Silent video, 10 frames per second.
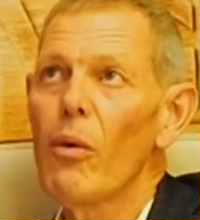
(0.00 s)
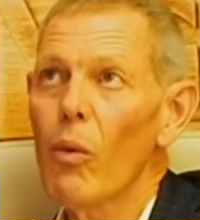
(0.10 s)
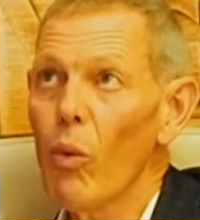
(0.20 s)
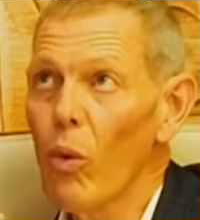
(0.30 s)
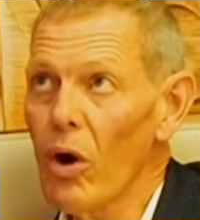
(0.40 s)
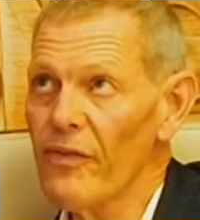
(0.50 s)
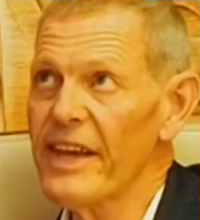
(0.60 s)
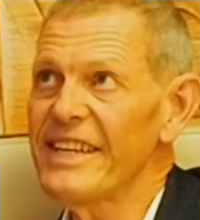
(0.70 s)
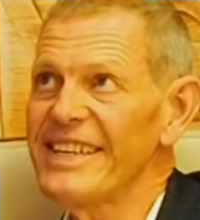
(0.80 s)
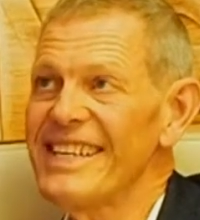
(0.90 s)
what
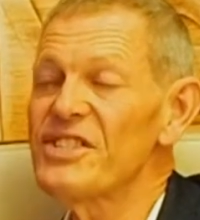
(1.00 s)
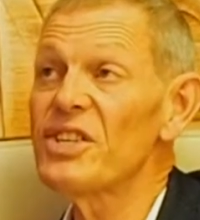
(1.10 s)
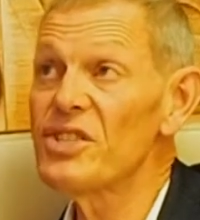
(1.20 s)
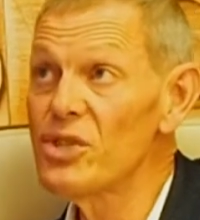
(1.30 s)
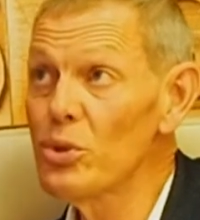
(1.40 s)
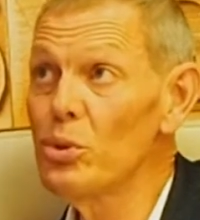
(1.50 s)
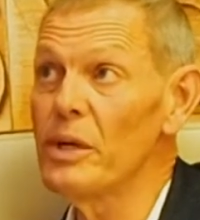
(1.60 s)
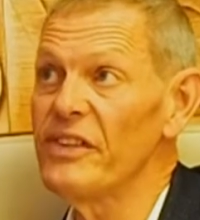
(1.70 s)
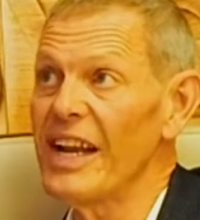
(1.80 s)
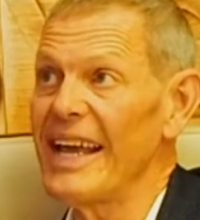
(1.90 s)
they need to do
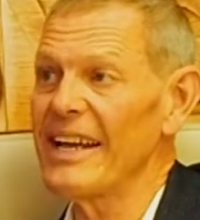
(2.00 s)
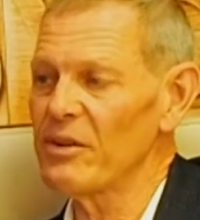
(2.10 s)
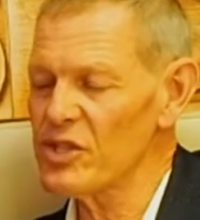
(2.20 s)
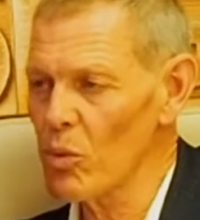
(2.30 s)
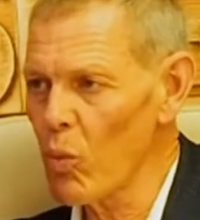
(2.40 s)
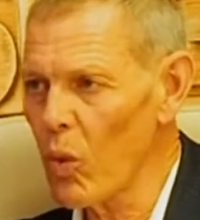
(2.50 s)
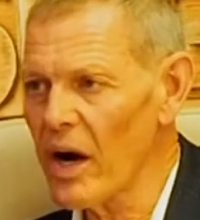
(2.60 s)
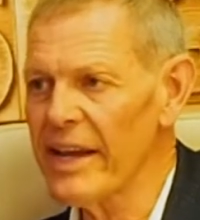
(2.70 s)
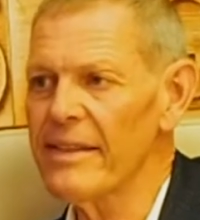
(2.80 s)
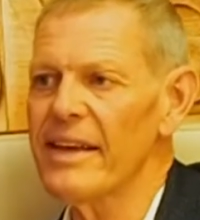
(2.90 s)
in the language and
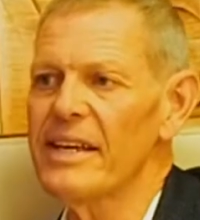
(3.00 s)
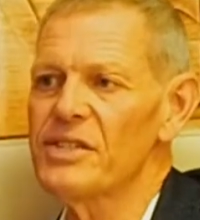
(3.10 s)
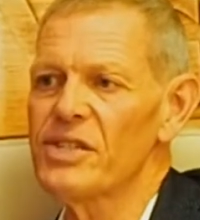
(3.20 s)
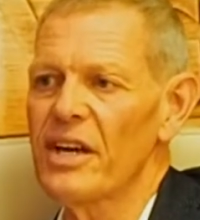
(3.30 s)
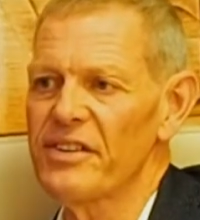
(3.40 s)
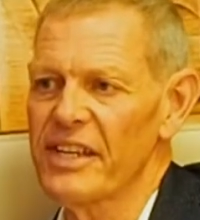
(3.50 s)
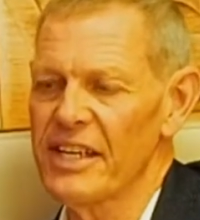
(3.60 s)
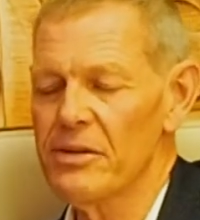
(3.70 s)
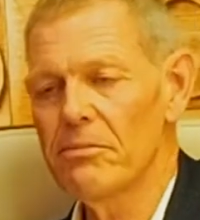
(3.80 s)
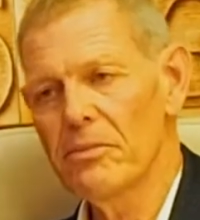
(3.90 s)
why they are studying
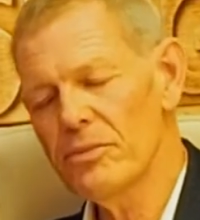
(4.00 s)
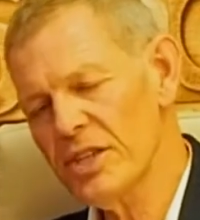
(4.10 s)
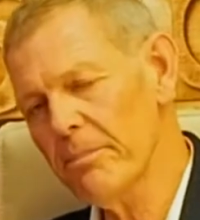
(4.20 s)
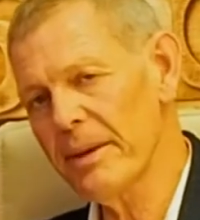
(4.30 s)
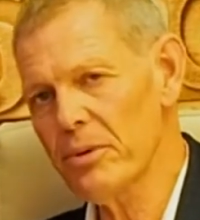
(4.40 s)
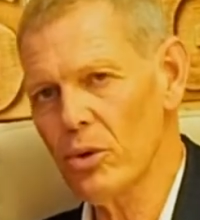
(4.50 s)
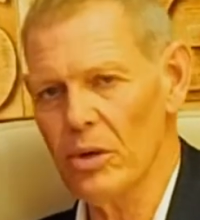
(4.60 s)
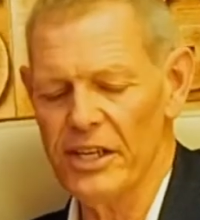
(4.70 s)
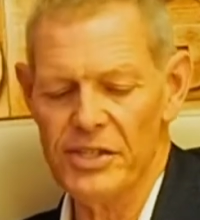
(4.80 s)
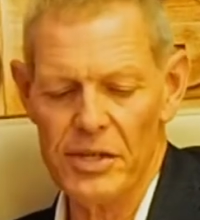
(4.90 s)
it. Some people
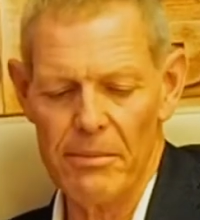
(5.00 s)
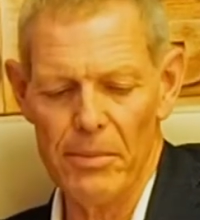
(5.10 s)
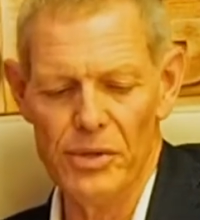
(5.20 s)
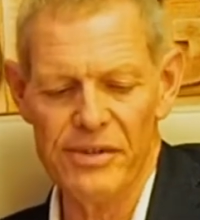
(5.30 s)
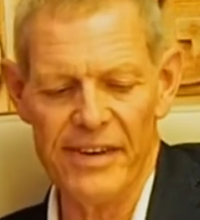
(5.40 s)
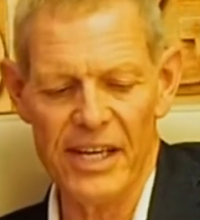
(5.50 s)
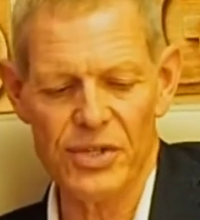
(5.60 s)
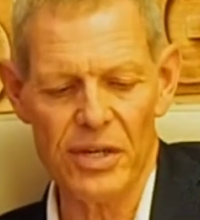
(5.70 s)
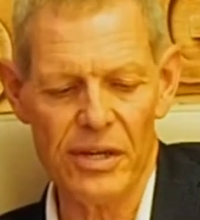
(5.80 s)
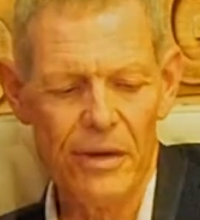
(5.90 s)
call it
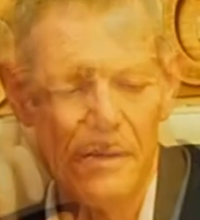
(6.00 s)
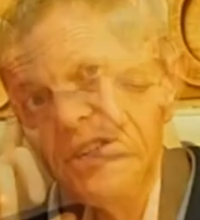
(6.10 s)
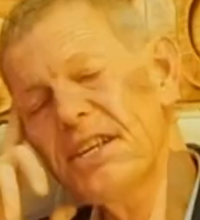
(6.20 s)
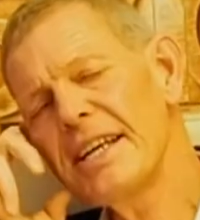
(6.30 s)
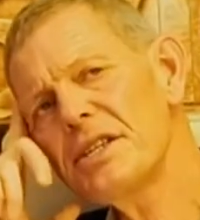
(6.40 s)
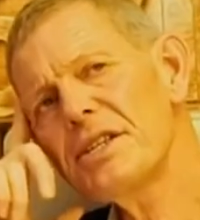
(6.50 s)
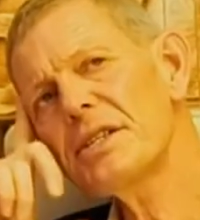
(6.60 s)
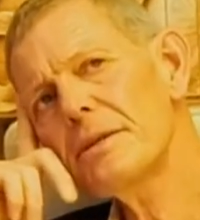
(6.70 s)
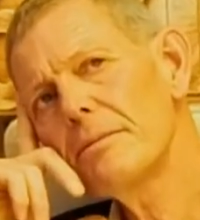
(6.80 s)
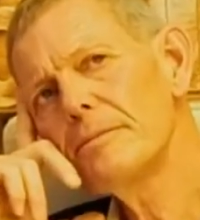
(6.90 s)
motivation. In a
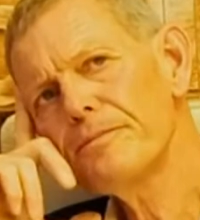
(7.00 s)
sense,